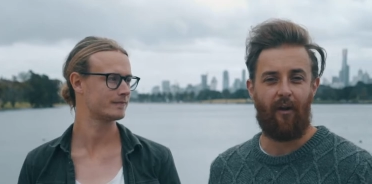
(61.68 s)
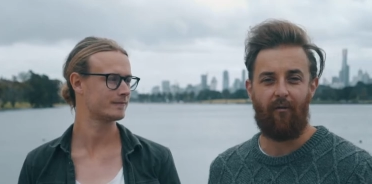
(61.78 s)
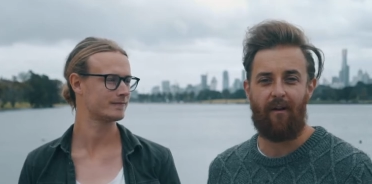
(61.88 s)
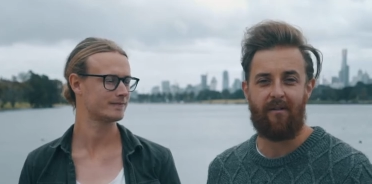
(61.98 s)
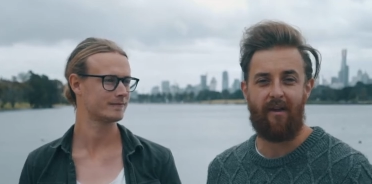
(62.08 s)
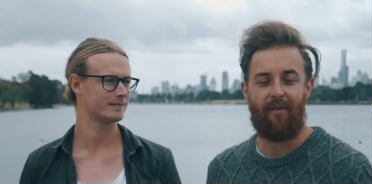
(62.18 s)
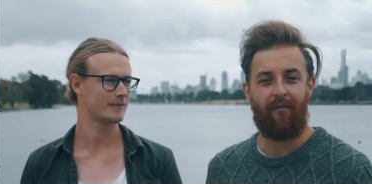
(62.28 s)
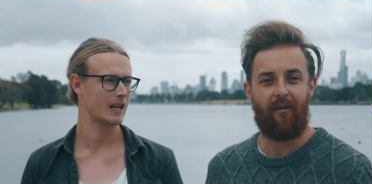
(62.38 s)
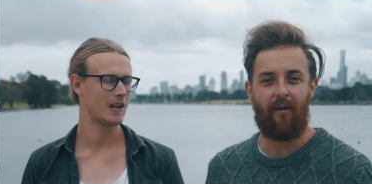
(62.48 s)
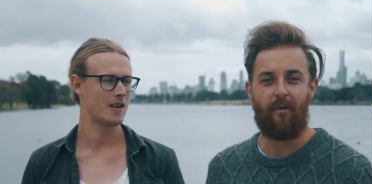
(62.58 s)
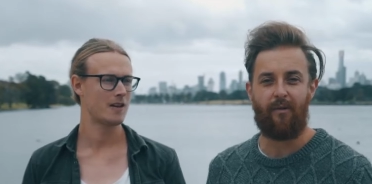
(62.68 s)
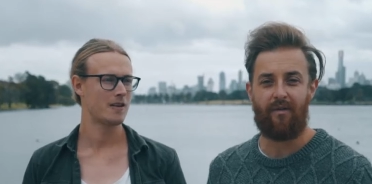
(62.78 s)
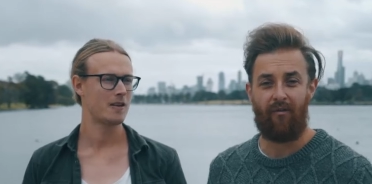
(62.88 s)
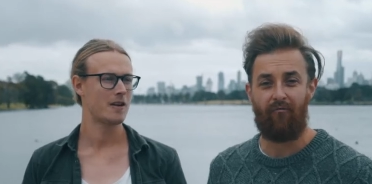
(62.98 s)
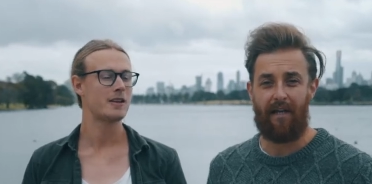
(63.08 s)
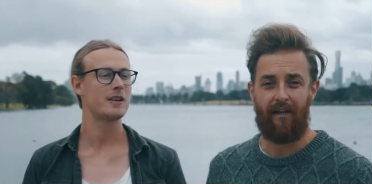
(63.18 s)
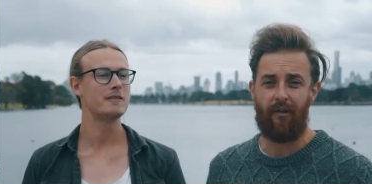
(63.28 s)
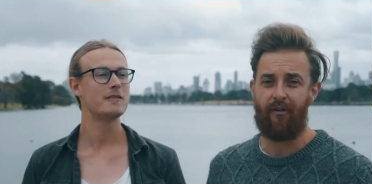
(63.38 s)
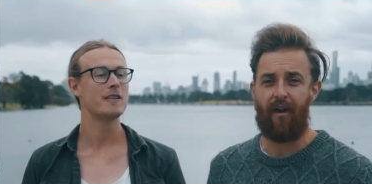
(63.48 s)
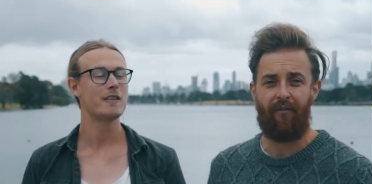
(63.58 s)
Speaker 1: all around South Africa, which was really
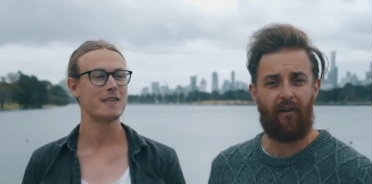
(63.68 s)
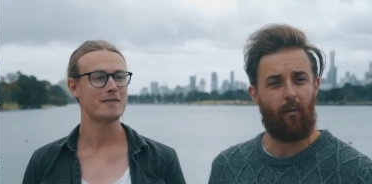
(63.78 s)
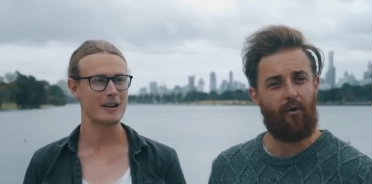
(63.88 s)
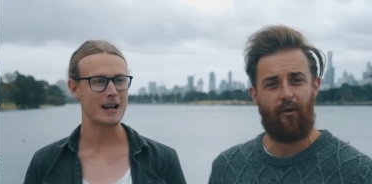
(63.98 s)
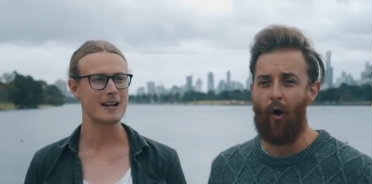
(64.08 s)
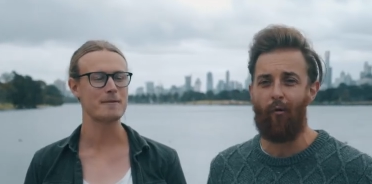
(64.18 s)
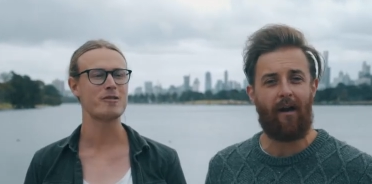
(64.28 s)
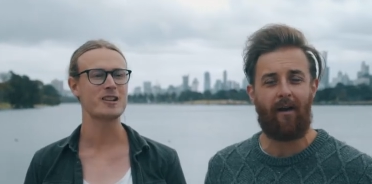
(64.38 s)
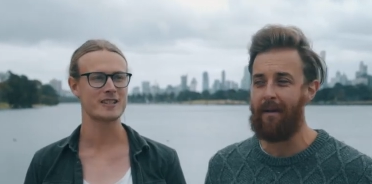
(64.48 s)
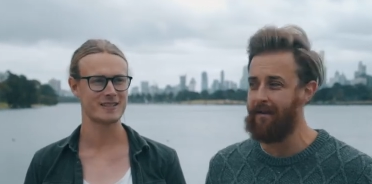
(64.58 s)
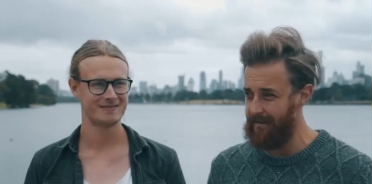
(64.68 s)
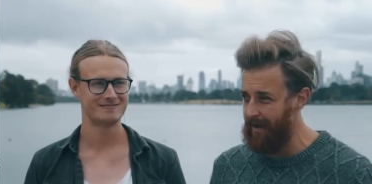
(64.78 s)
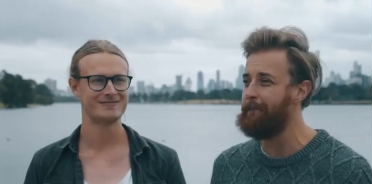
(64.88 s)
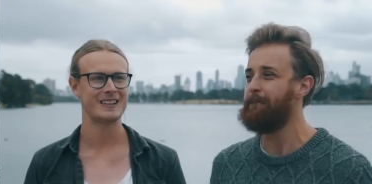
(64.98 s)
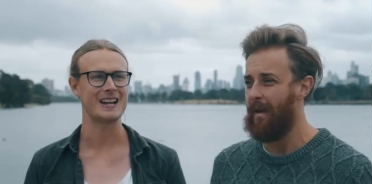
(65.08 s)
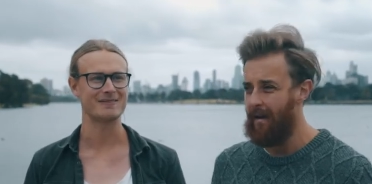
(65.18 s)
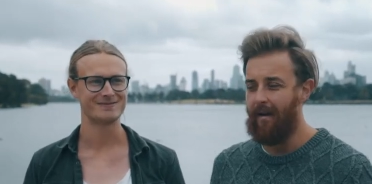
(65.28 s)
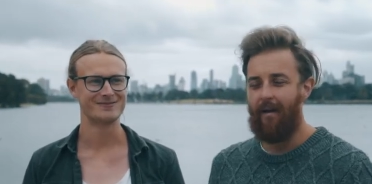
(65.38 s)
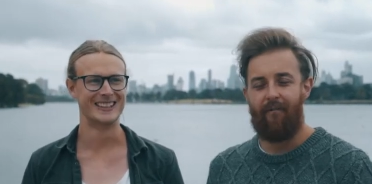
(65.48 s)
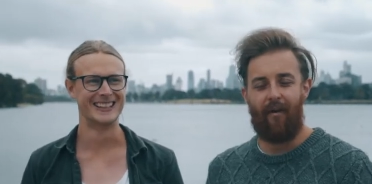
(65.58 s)
good. Definitely really depressing. Yeah, yeah,
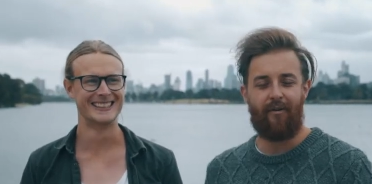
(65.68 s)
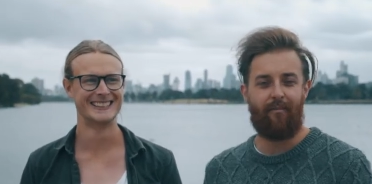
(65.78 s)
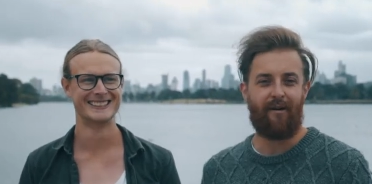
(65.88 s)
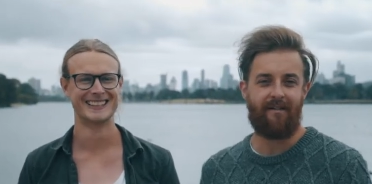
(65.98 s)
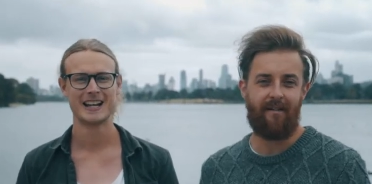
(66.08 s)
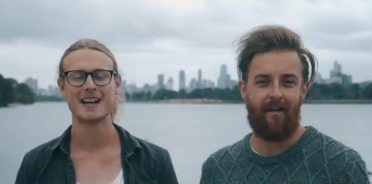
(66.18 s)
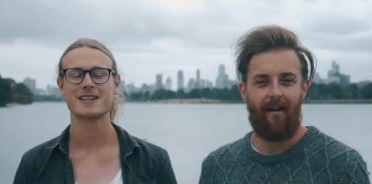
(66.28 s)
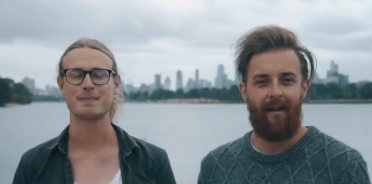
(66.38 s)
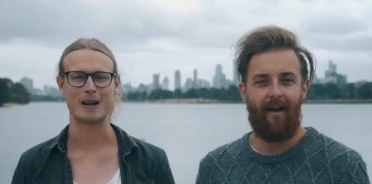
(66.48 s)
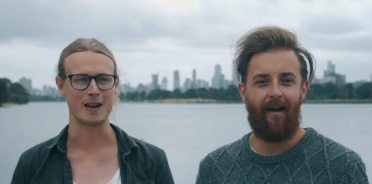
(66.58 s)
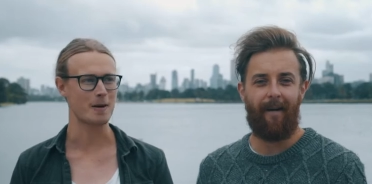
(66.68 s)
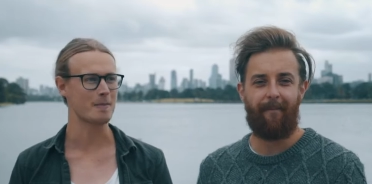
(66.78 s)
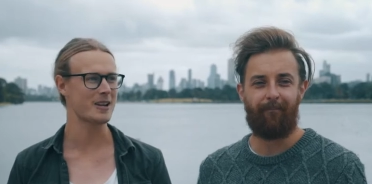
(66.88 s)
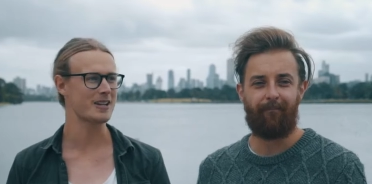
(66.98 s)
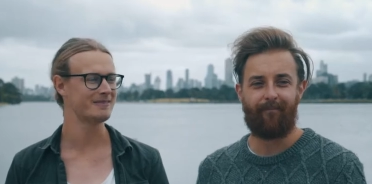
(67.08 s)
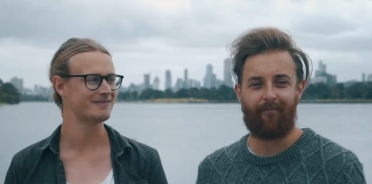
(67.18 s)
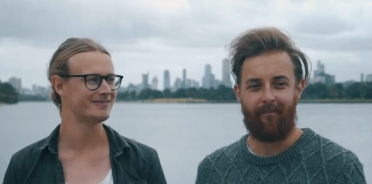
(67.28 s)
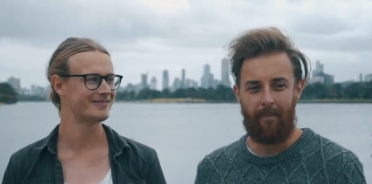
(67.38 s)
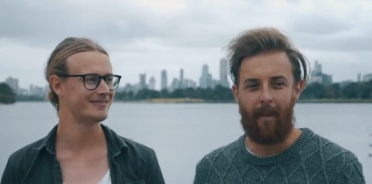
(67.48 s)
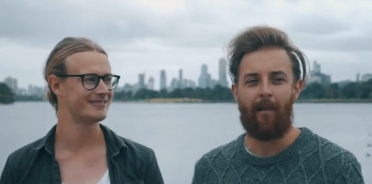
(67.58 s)
very depressing. Spent a lot um, of money.
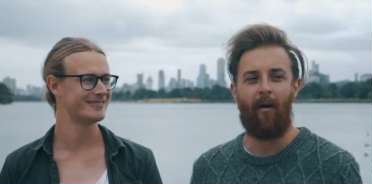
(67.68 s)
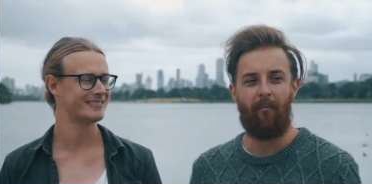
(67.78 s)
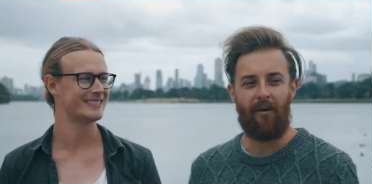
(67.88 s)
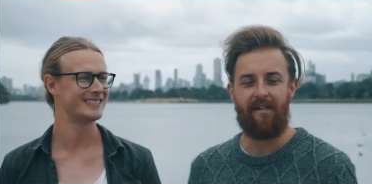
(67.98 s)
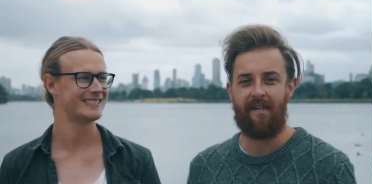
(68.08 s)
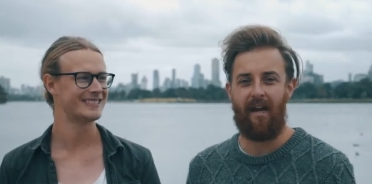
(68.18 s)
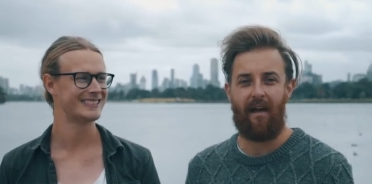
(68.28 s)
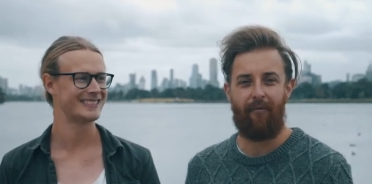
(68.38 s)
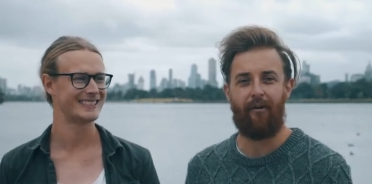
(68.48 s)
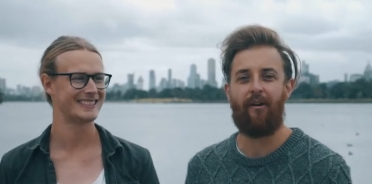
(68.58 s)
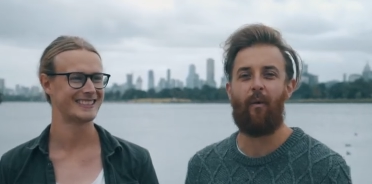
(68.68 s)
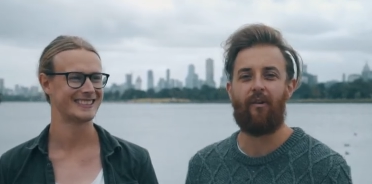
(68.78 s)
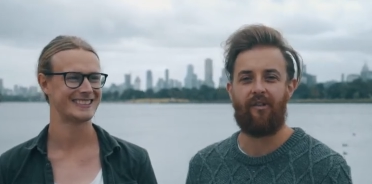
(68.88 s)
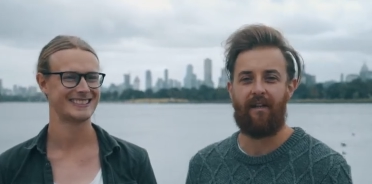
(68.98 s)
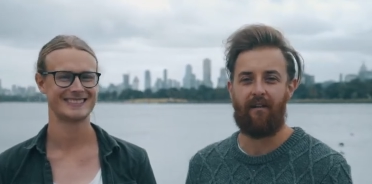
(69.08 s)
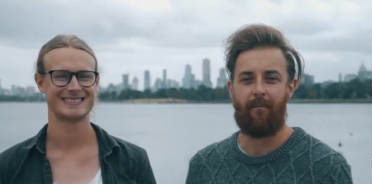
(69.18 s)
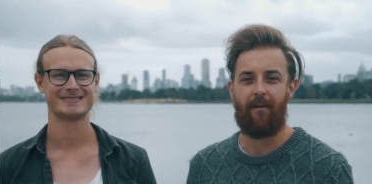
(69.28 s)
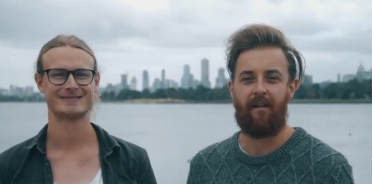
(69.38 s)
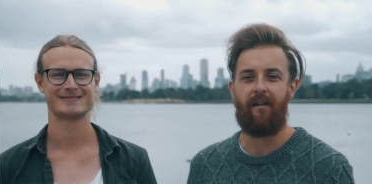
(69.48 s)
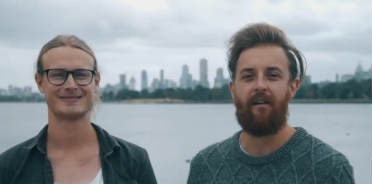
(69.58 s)
A lot of money sat in Africa watching England
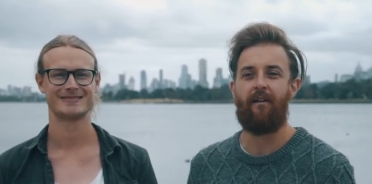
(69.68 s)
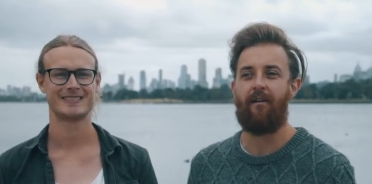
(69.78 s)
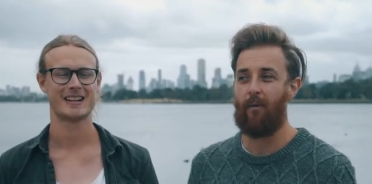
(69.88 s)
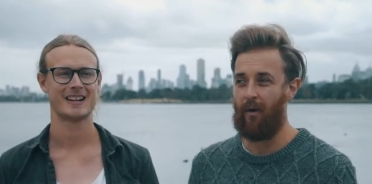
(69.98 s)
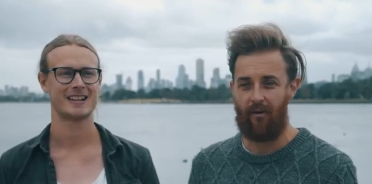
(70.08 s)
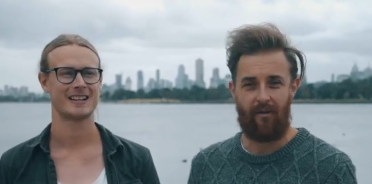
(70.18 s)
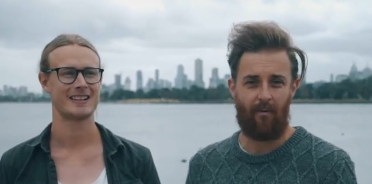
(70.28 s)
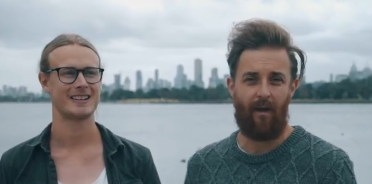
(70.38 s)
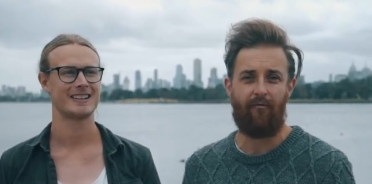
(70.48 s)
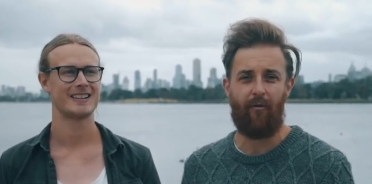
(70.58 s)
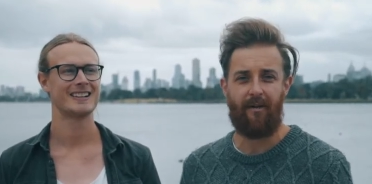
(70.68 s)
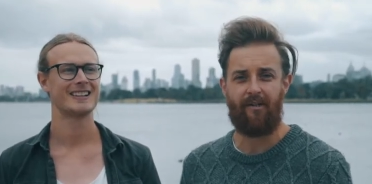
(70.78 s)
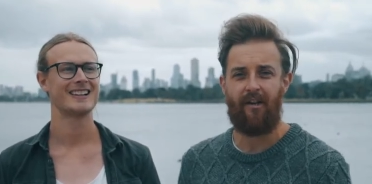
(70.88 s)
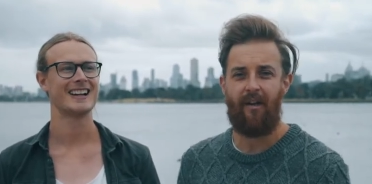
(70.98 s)
be no, we're not going to swear rubbish.